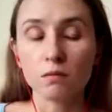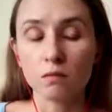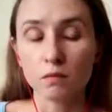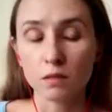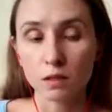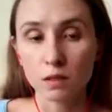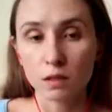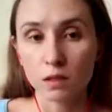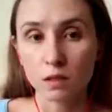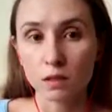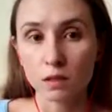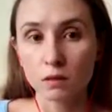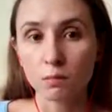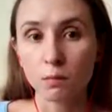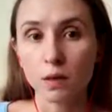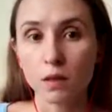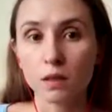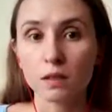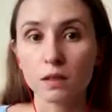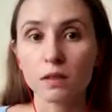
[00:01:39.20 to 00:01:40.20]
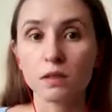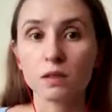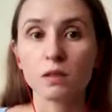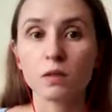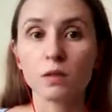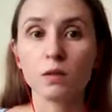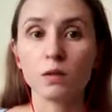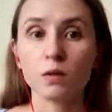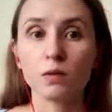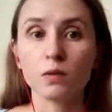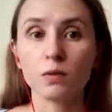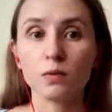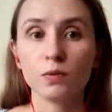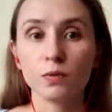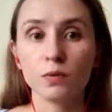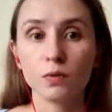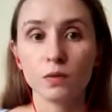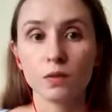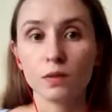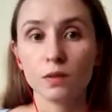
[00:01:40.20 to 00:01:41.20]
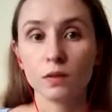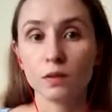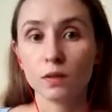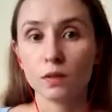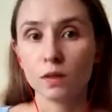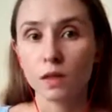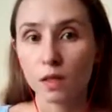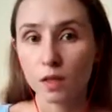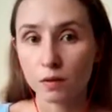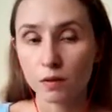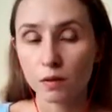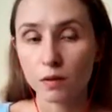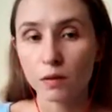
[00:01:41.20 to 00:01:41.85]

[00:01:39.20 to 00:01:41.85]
it's part of error